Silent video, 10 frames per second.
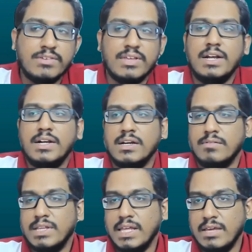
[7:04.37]
center
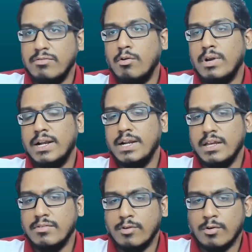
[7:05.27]
with e4 and
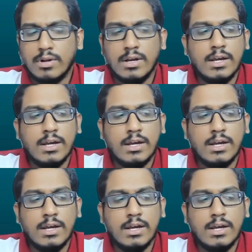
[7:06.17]
d4.